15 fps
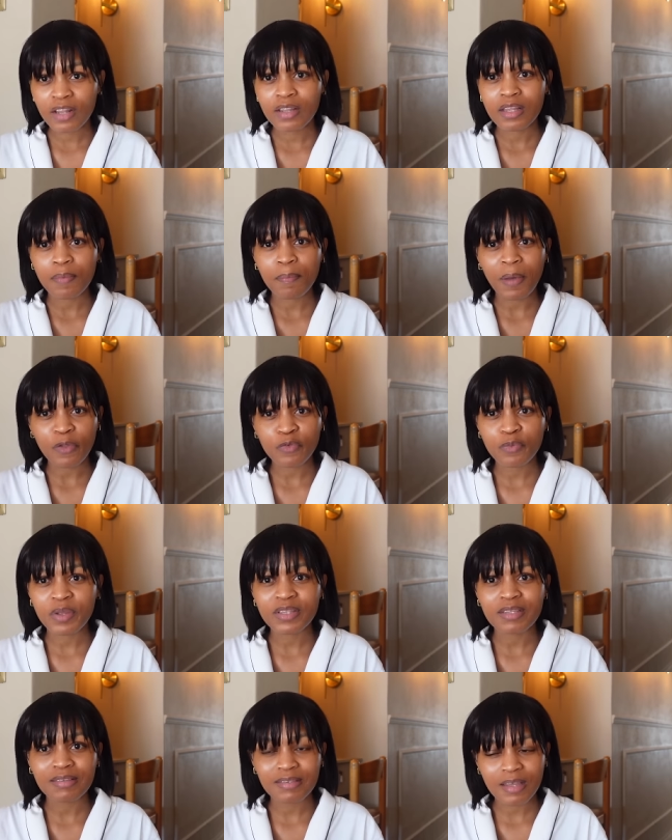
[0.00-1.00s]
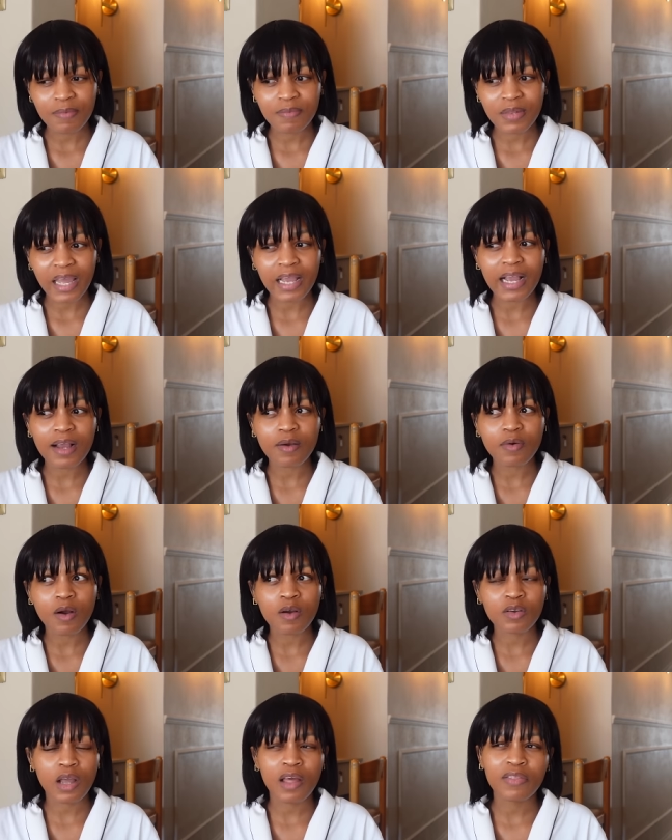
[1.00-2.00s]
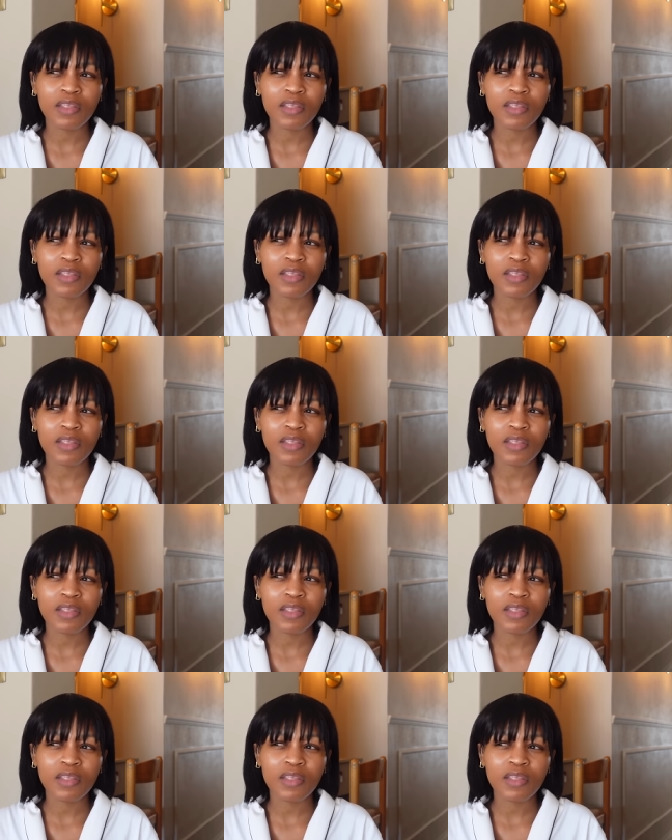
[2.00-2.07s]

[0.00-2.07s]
and the bathroom at the same like uh,